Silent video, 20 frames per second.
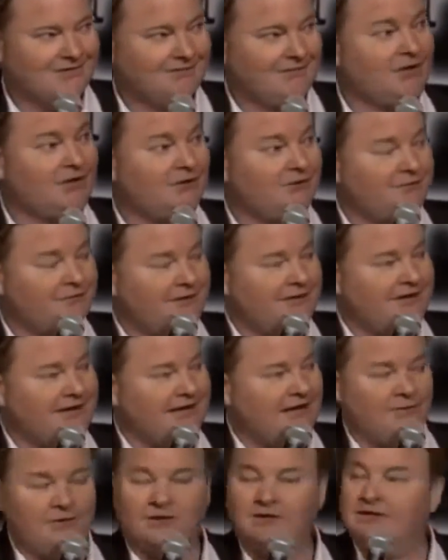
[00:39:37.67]
My girlfriend
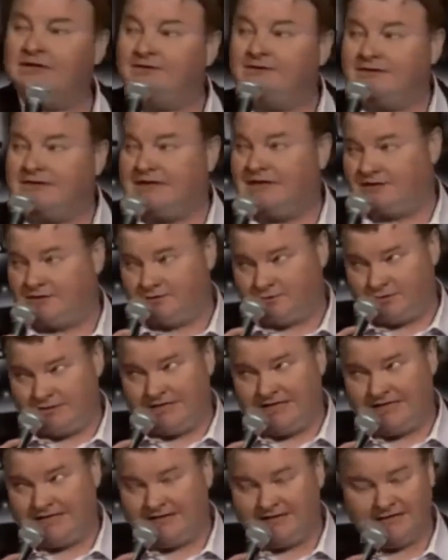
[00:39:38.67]
now, we don't live together because we're
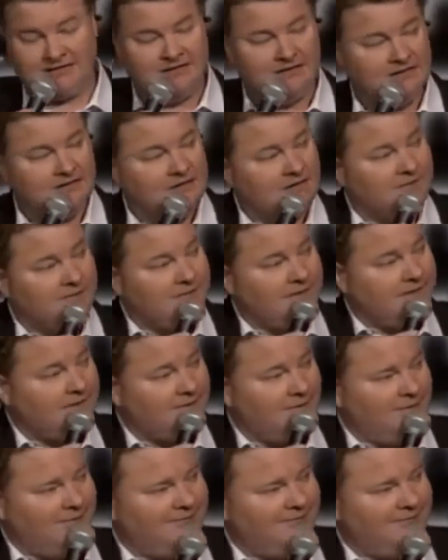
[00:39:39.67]
Catholic, but...